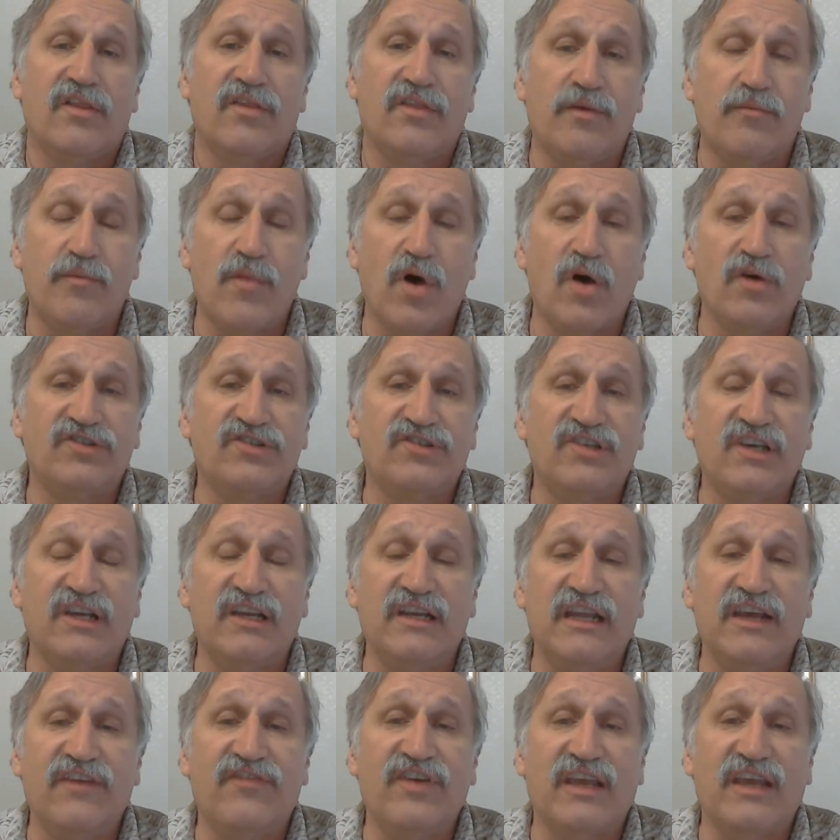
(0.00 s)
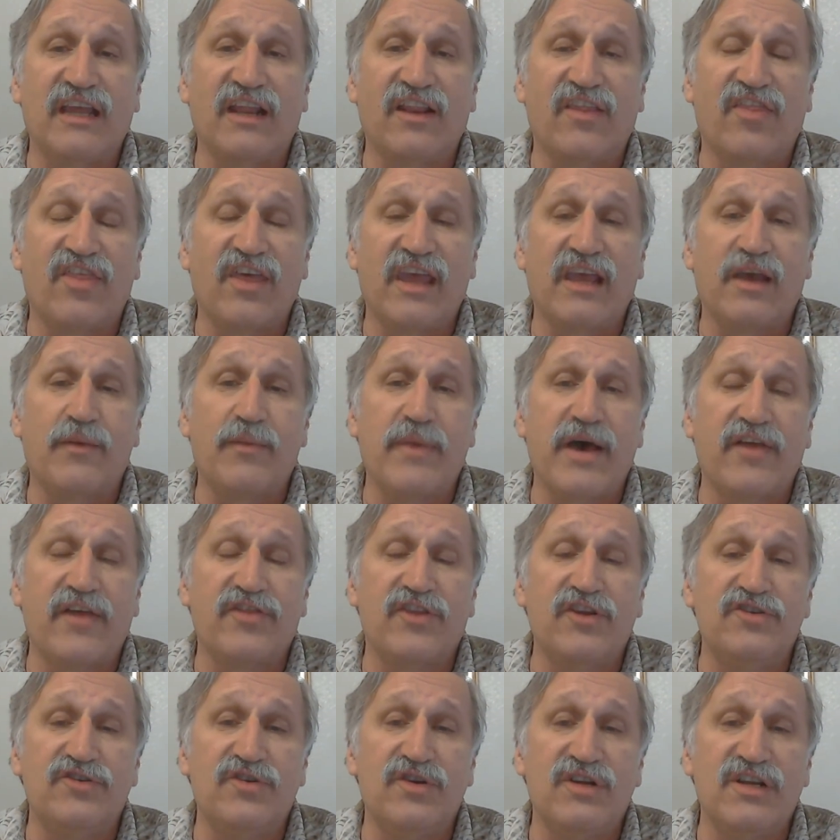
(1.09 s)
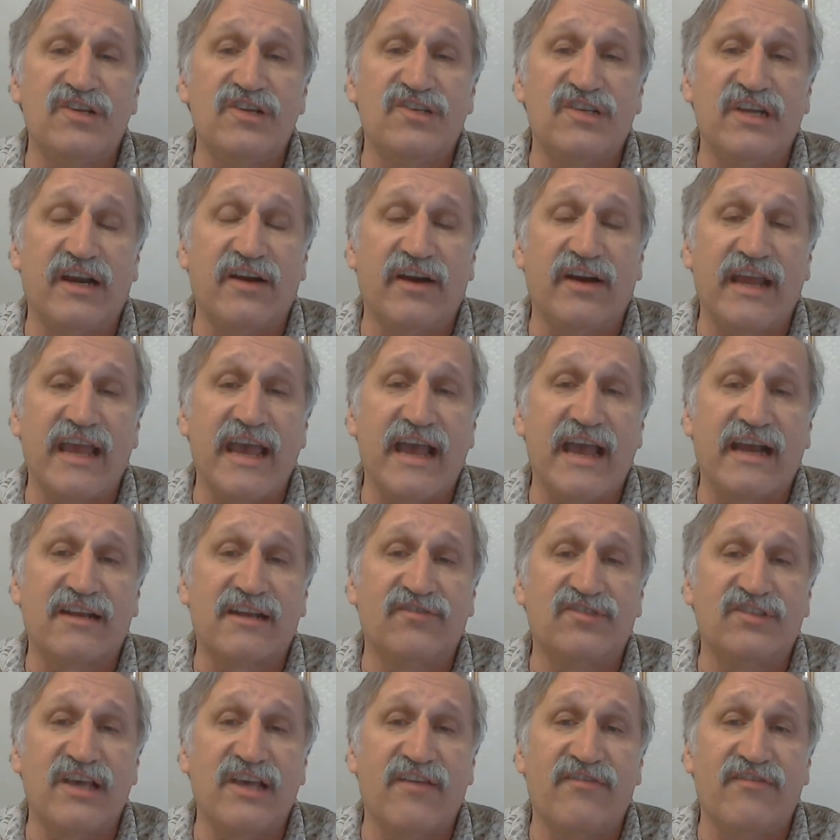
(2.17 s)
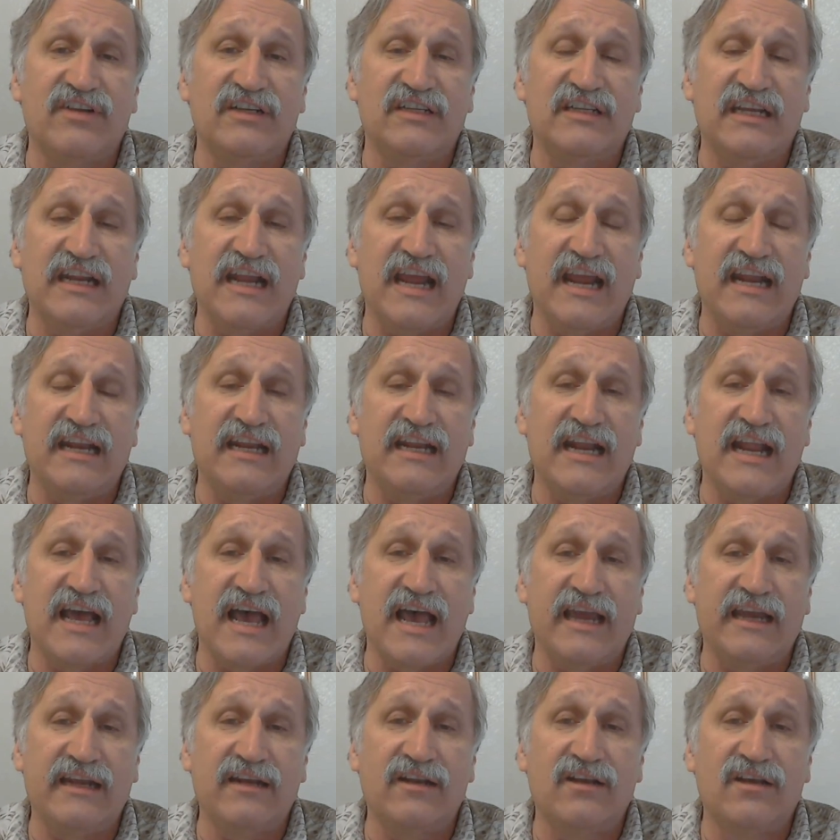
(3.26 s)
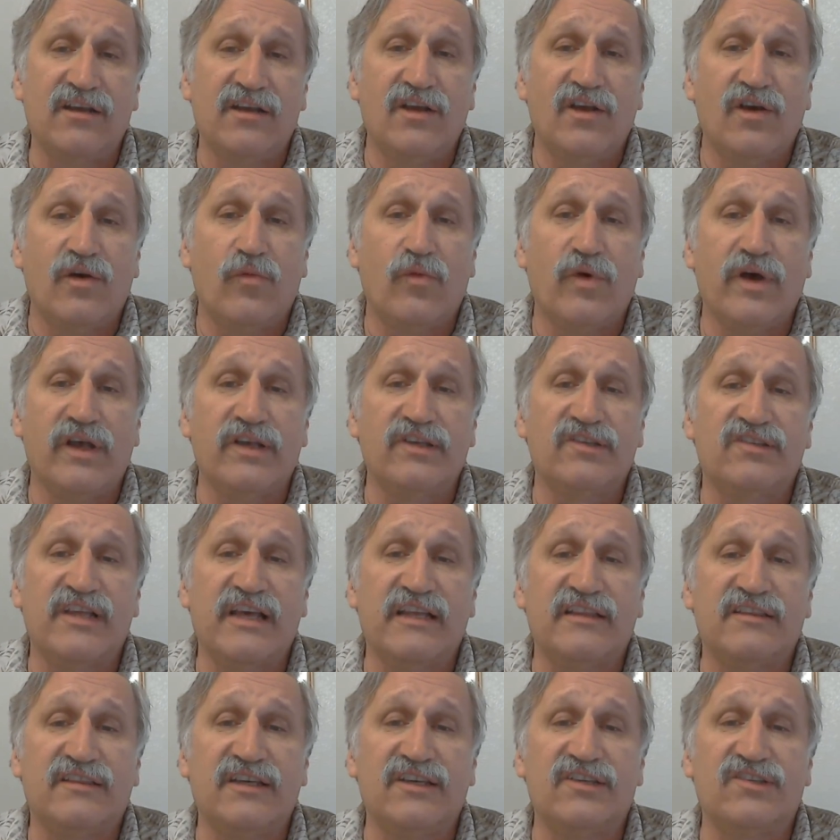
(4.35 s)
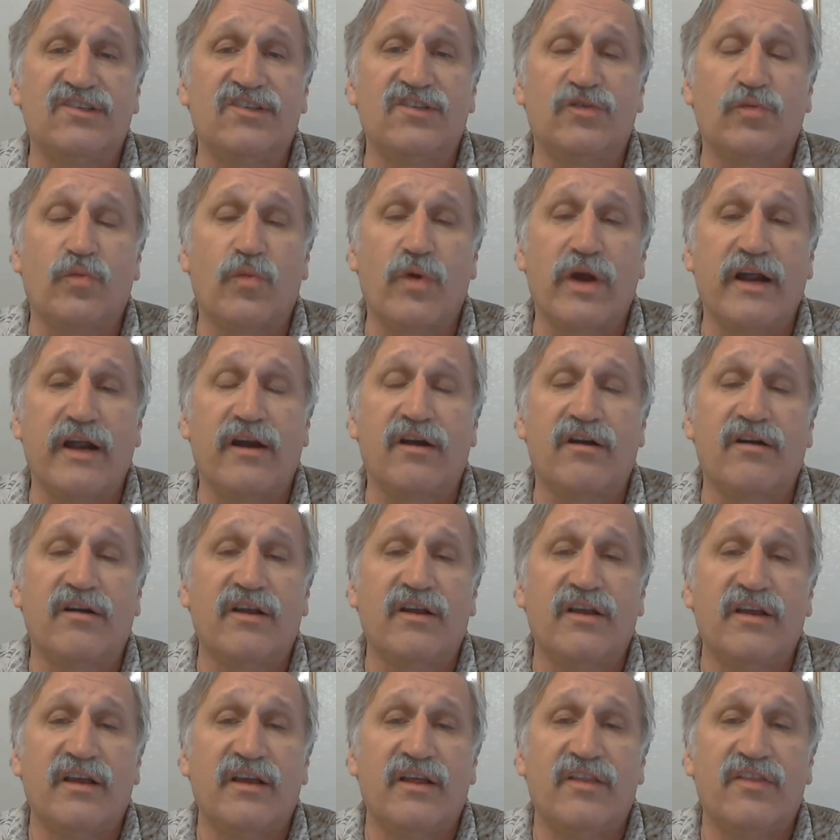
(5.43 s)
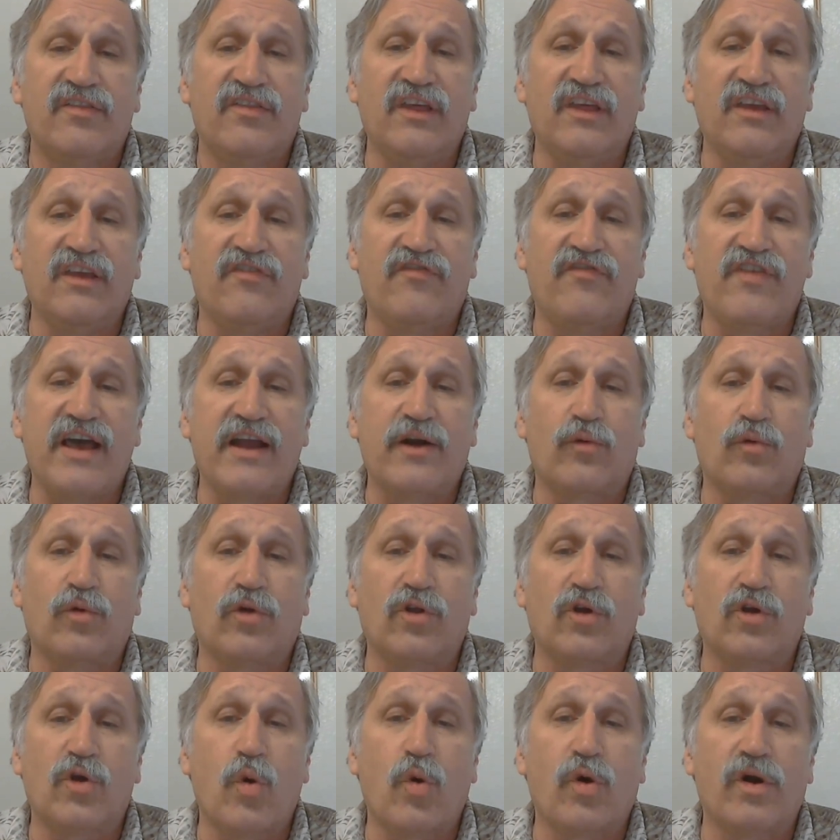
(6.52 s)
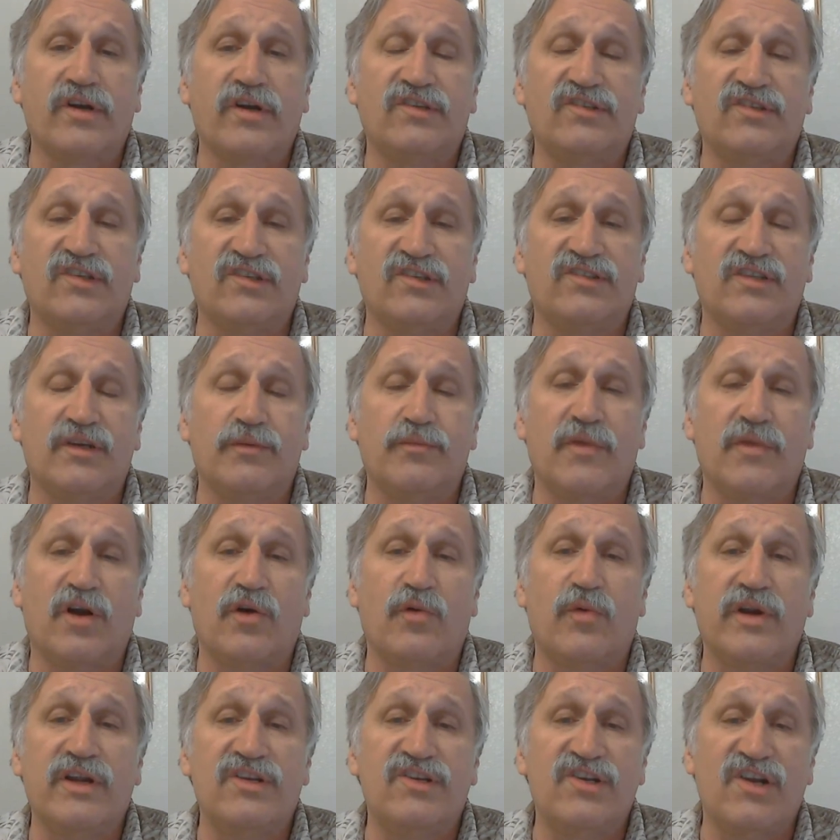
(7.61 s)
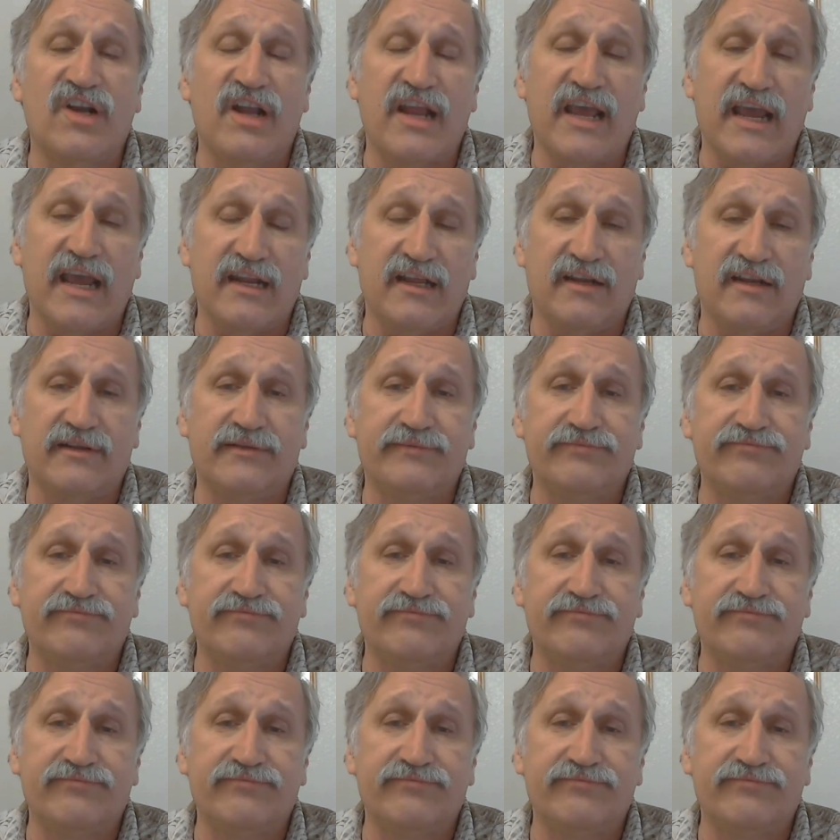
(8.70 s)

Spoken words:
The most significant thing about the Judiciary Act of 1789 was that this is where the federal court system originated.